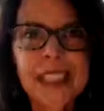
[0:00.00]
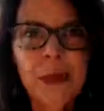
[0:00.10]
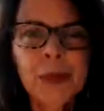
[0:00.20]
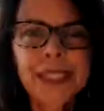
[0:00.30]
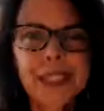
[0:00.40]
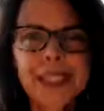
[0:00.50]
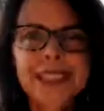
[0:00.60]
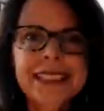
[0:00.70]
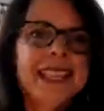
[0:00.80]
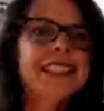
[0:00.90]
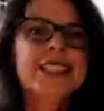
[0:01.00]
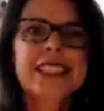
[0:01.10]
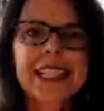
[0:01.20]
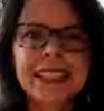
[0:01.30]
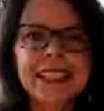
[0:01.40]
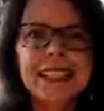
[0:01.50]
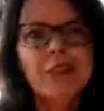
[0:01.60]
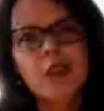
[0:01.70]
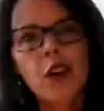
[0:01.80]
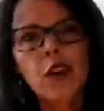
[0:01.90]
When you're engaging in a
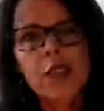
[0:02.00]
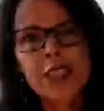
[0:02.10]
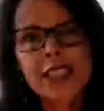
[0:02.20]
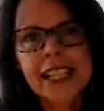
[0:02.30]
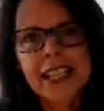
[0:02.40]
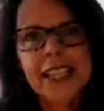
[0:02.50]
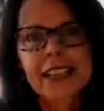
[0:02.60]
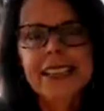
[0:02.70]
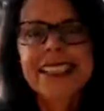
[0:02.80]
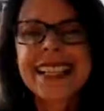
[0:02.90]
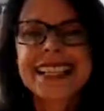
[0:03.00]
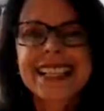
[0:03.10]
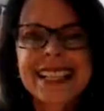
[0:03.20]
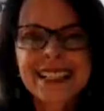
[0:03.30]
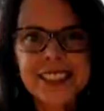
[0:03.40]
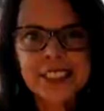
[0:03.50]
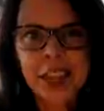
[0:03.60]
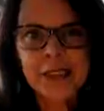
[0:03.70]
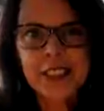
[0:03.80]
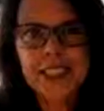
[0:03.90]
difficult conversation, an intense
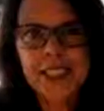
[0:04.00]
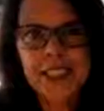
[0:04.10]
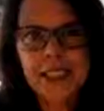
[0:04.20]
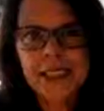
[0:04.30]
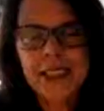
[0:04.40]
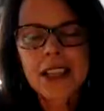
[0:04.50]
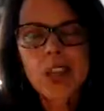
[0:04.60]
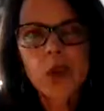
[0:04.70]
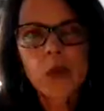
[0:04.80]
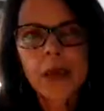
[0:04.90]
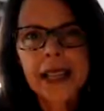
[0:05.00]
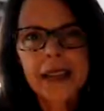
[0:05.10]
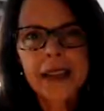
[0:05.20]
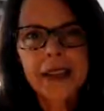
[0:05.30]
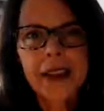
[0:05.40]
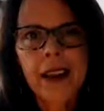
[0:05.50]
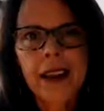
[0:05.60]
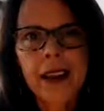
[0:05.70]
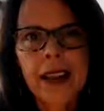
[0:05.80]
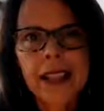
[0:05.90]
conversation where
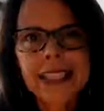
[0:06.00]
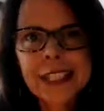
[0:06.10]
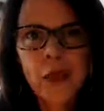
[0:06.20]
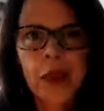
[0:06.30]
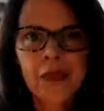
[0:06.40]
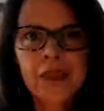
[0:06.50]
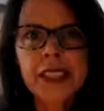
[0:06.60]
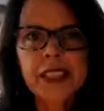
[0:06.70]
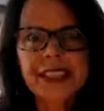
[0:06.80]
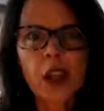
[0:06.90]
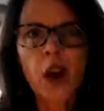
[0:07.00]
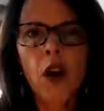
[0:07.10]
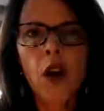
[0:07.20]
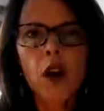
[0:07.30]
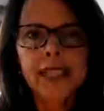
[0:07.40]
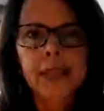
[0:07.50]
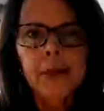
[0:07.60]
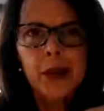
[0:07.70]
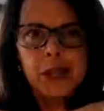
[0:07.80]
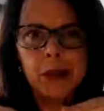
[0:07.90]
you are feeling all the
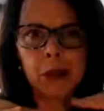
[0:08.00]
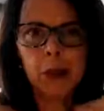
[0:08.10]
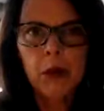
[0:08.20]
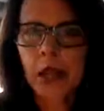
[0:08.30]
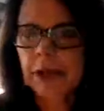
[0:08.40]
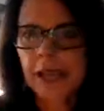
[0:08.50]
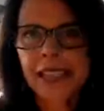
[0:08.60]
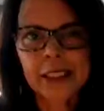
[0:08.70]
emotion bubble up, right?